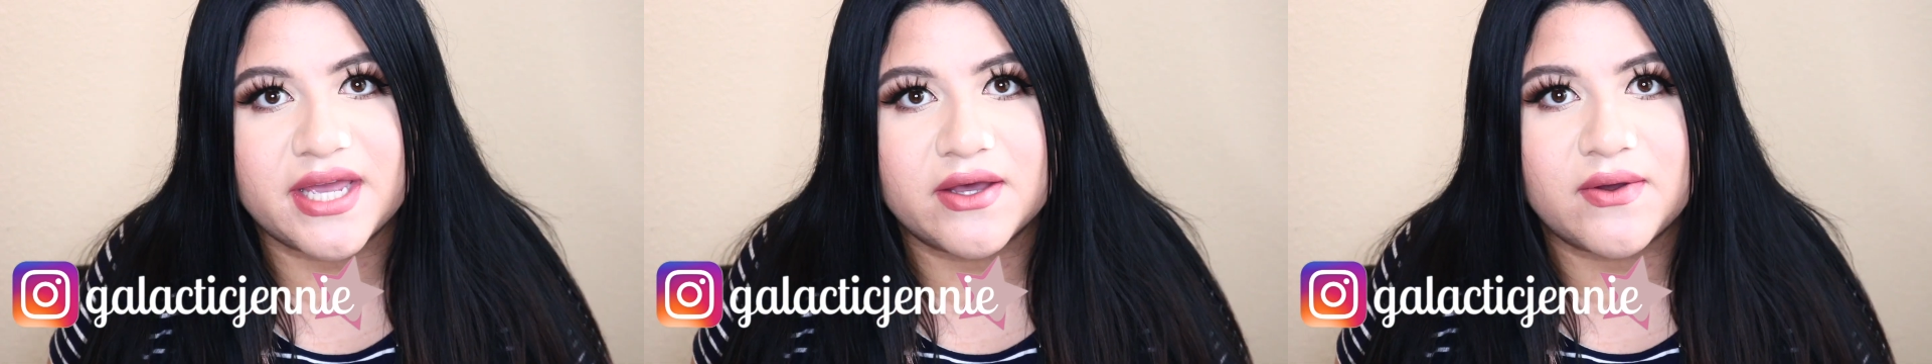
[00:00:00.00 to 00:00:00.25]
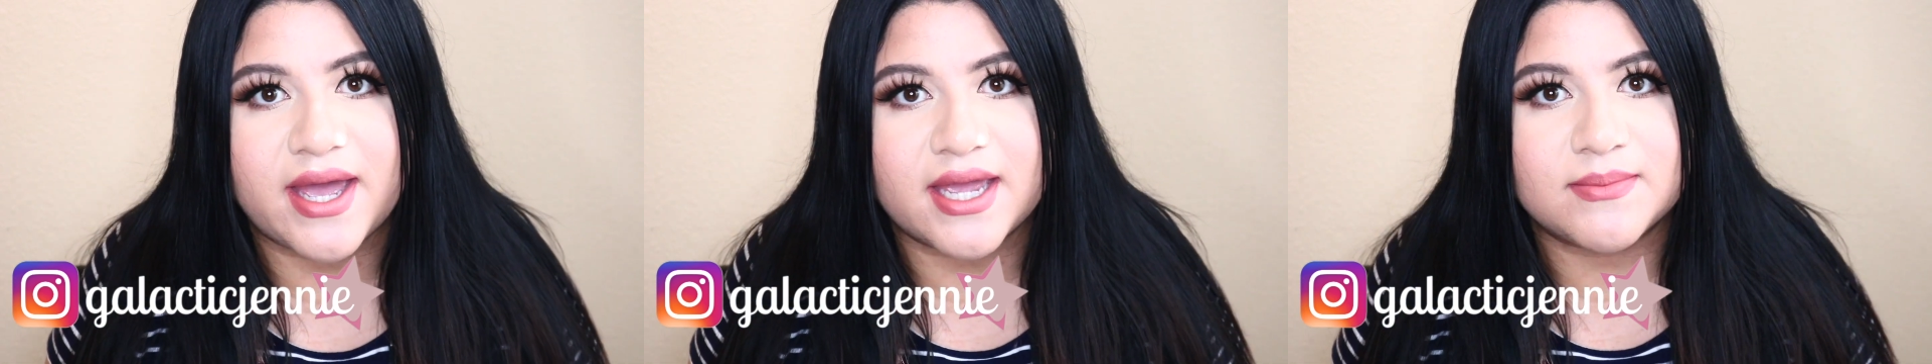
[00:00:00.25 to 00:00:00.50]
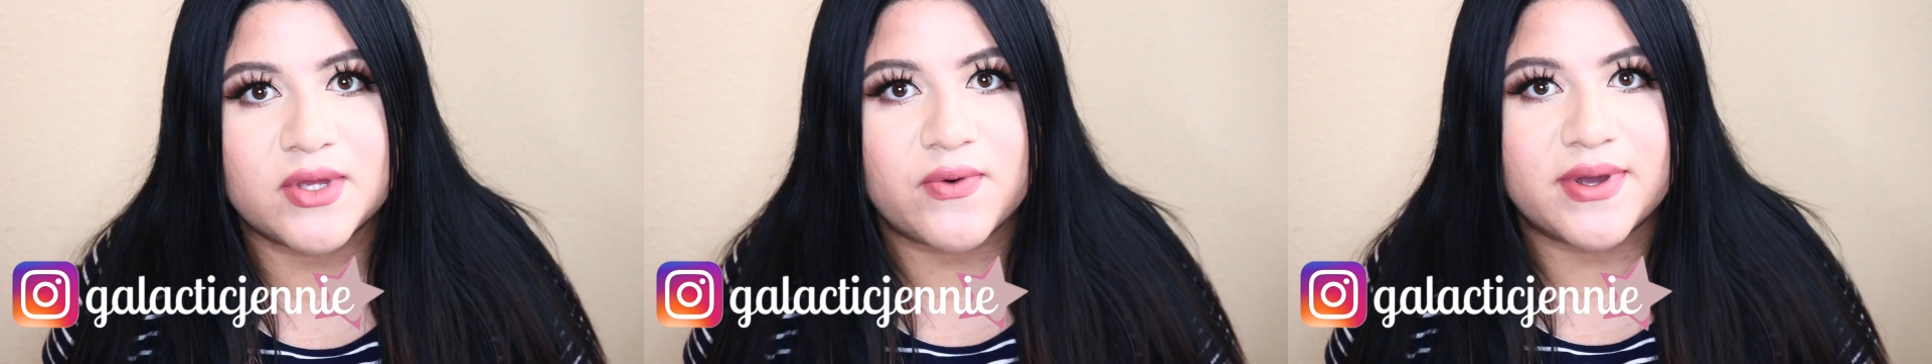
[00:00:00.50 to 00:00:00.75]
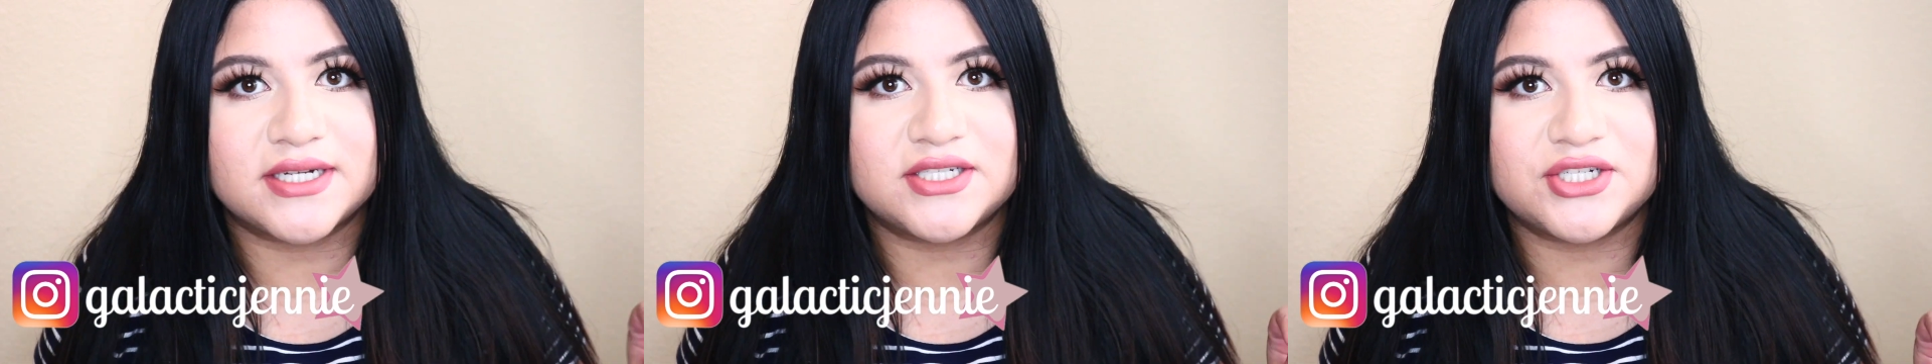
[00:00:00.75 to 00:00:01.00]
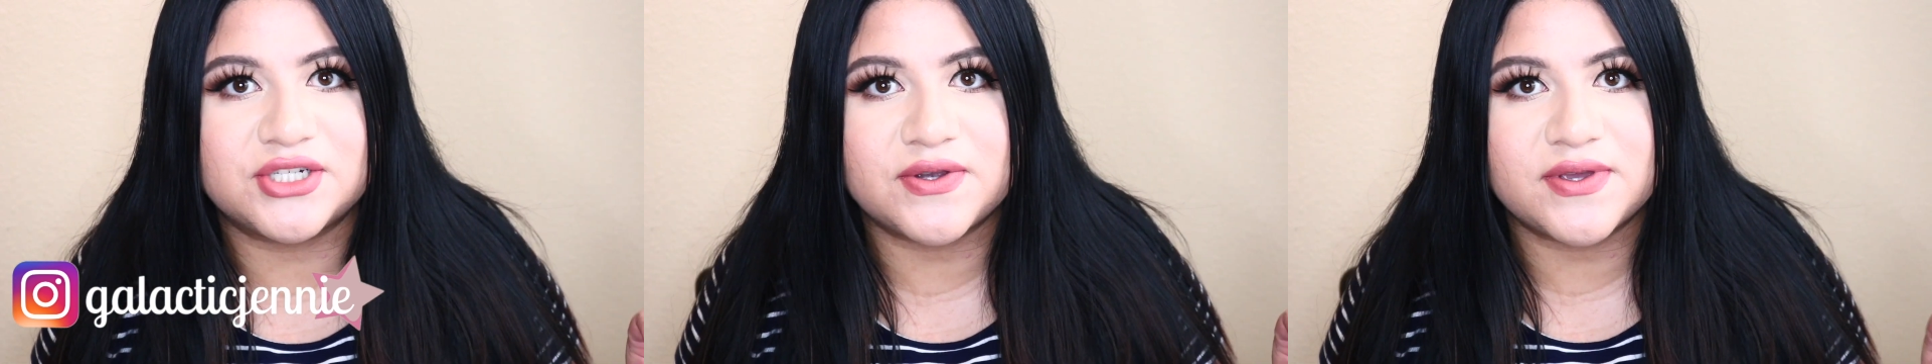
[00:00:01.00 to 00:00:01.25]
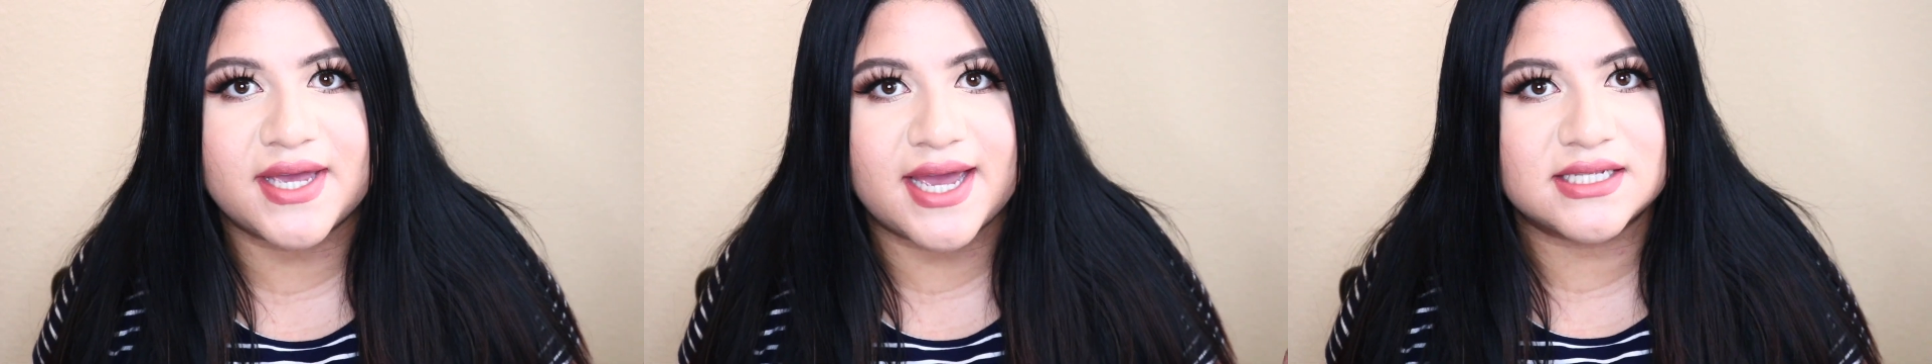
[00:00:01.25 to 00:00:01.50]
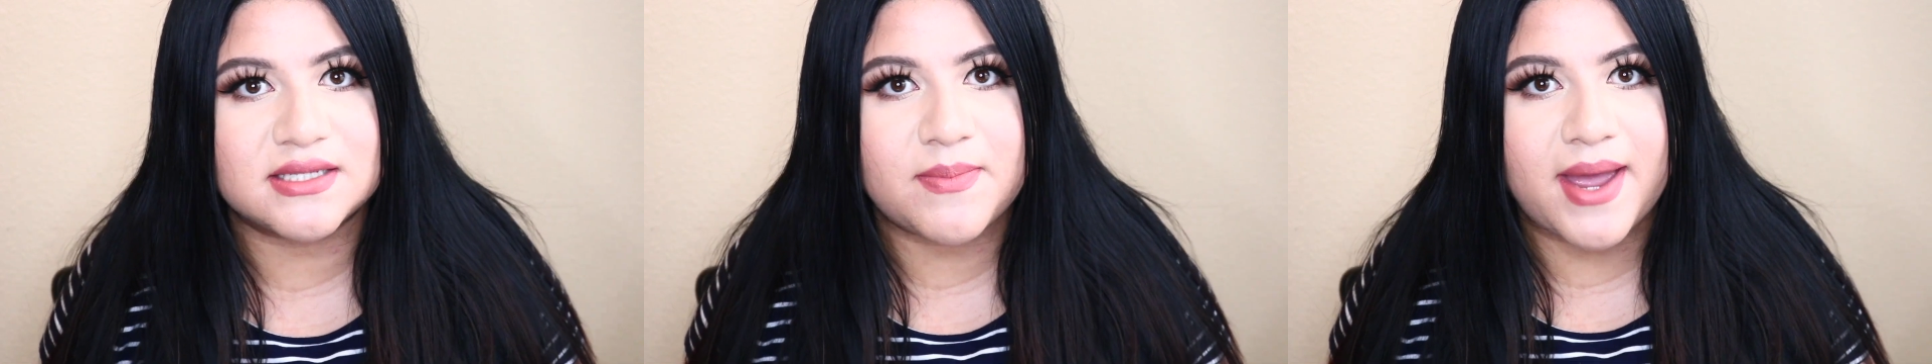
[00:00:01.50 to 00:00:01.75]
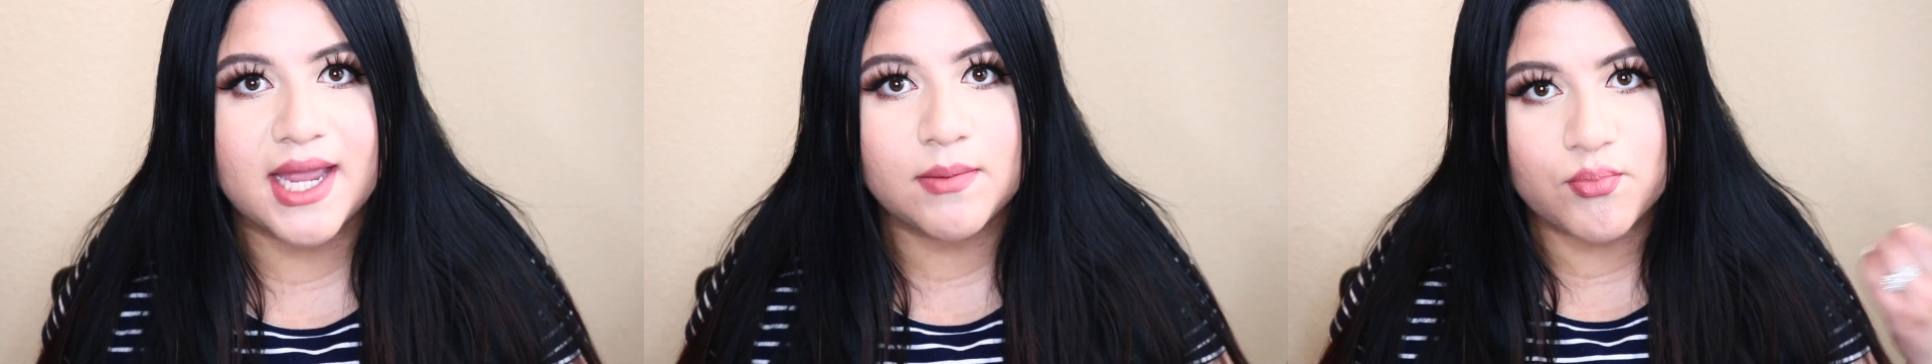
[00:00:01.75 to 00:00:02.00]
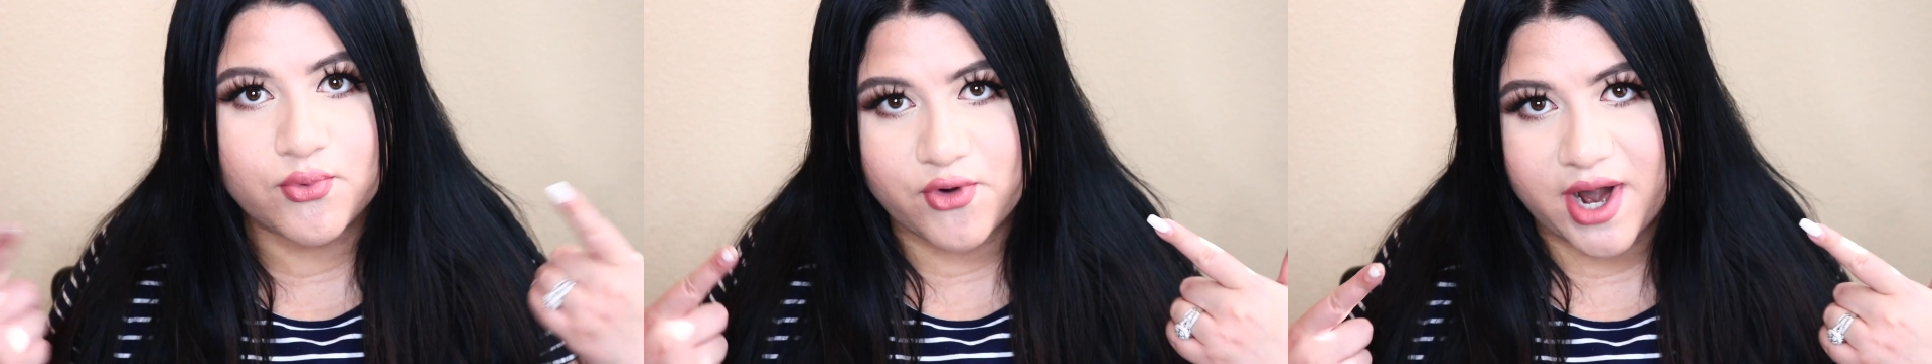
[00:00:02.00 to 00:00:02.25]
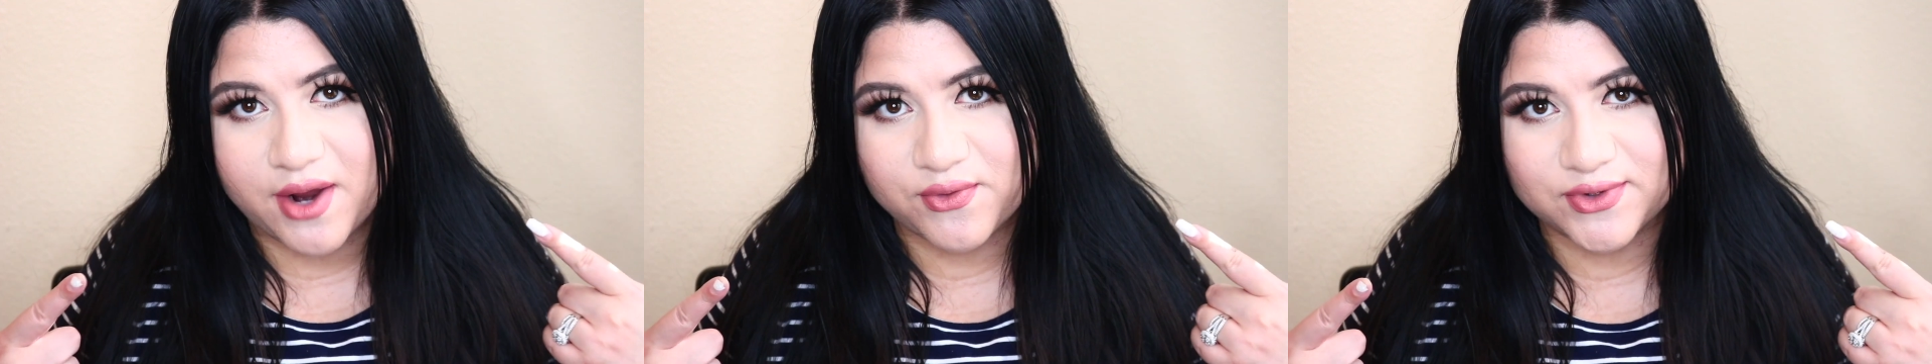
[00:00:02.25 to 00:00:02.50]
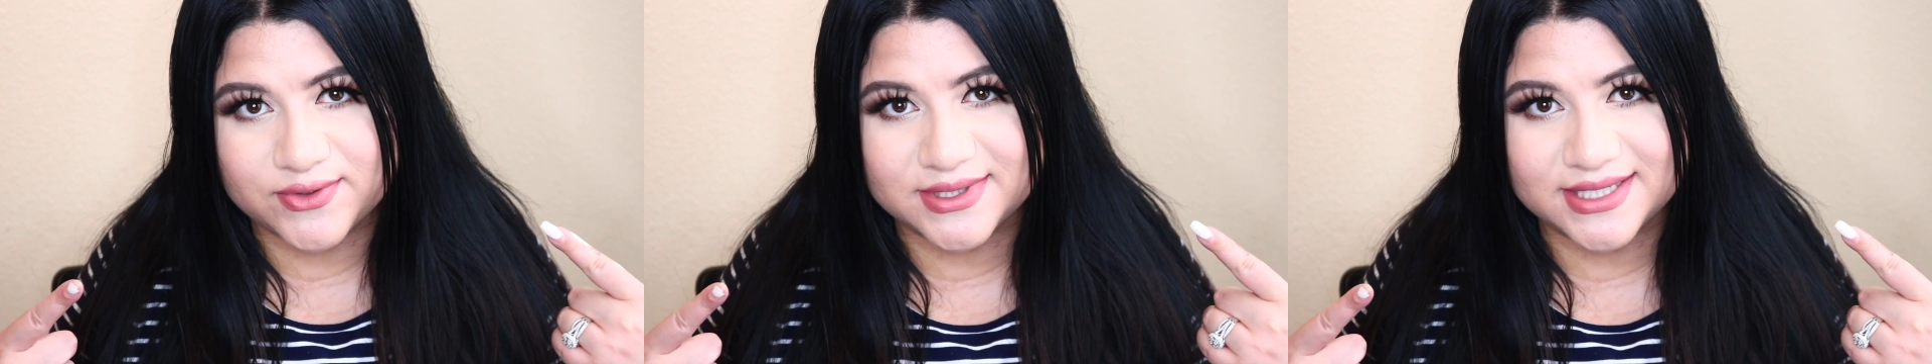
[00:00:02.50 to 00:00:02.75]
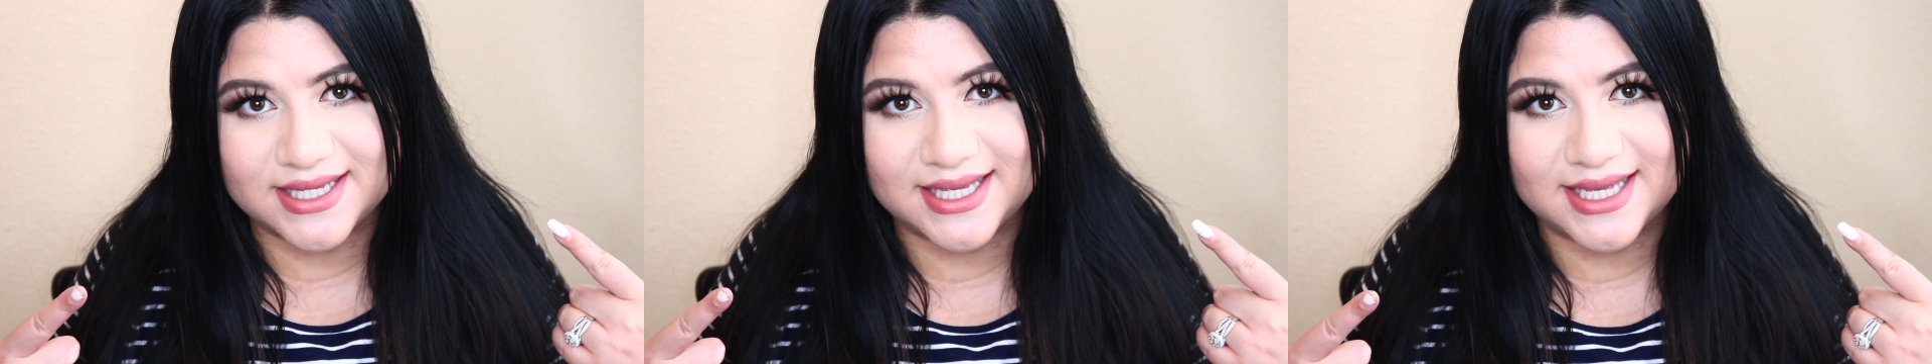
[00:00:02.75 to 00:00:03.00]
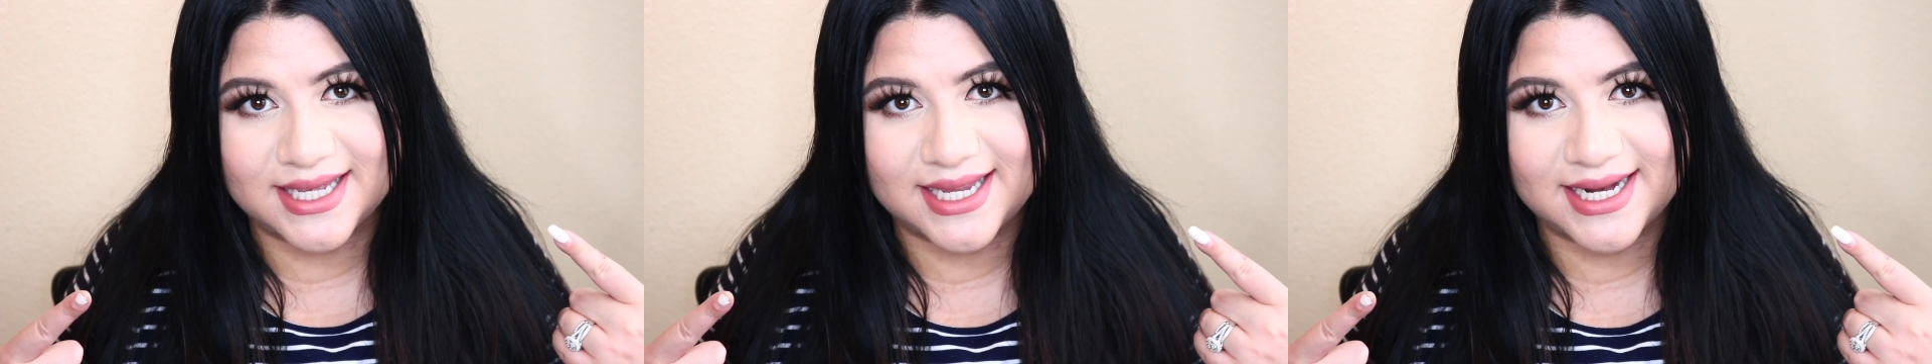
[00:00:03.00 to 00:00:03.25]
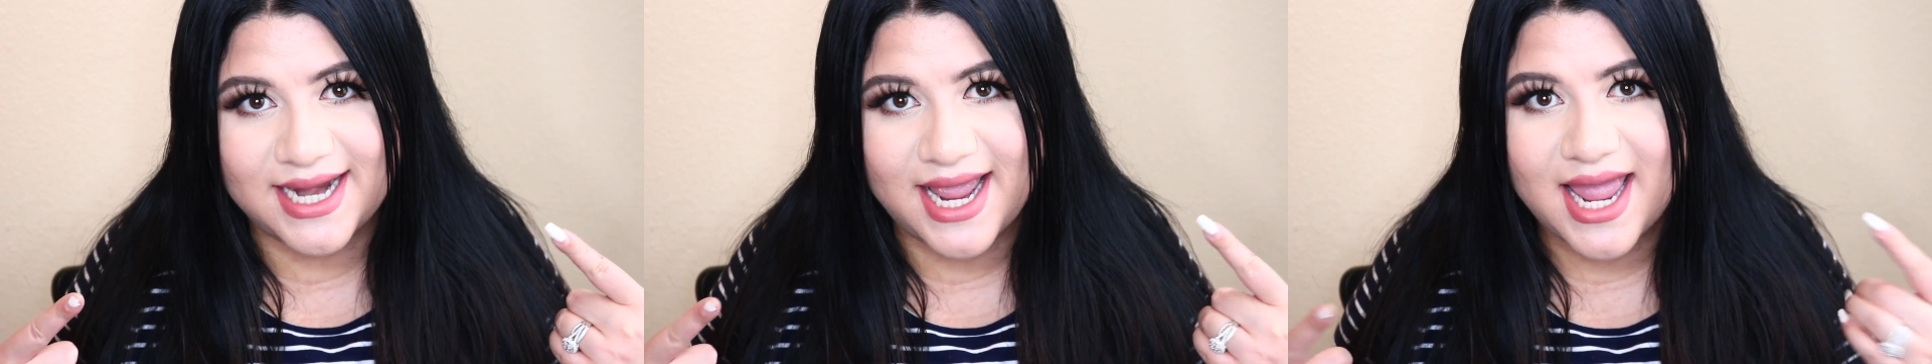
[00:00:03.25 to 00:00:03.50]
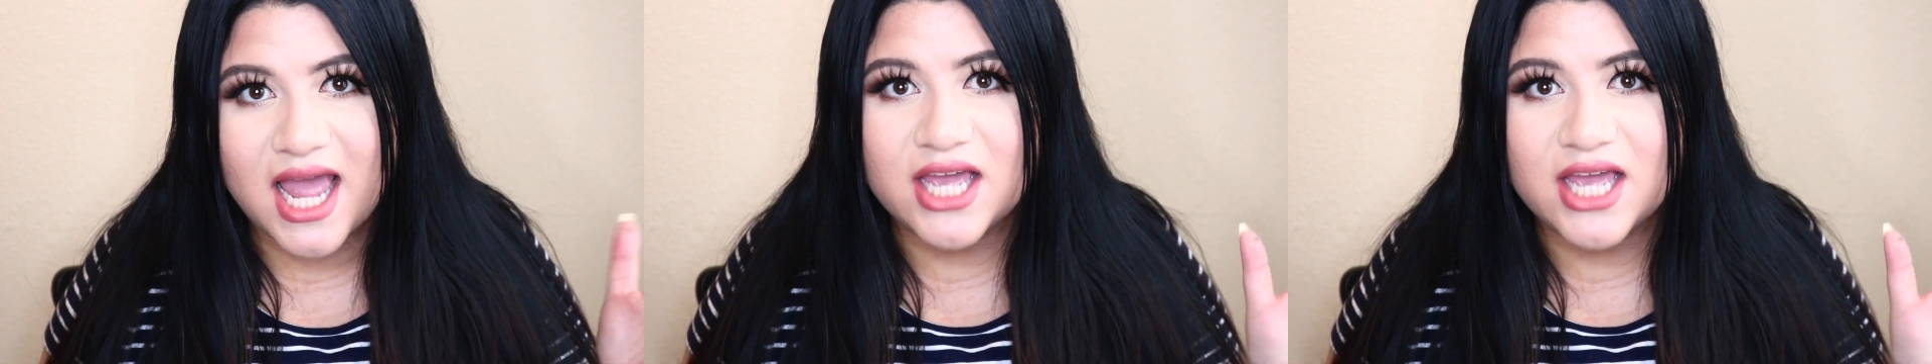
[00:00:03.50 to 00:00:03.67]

I am going to show you guys my brow routine